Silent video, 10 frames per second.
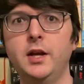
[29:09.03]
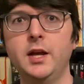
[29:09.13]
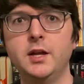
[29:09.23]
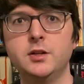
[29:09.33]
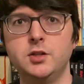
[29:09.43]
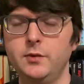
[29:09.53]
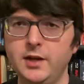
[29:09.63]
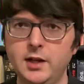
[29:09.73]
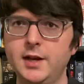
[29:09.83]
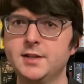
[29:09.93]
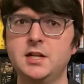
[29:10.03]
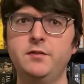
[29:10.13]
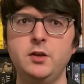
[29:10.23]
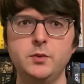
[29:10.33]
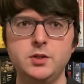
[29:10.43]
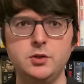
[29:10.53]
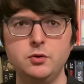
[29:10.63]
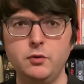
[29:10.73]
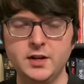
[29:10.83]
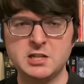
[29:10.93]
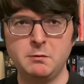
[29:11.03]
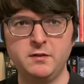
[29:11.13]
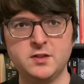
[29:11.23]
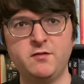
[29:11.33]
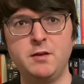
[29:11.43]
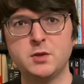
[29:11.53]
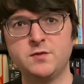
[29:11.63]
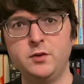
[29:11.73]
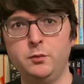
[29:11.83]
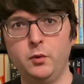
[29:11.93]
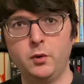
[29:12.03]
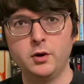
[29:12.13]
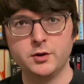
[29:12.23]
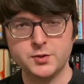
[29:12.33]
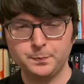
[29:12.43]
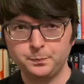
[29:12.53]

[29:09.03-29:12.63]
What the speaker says: and doing a lot of the stuff he would do in some of his famous film noirs.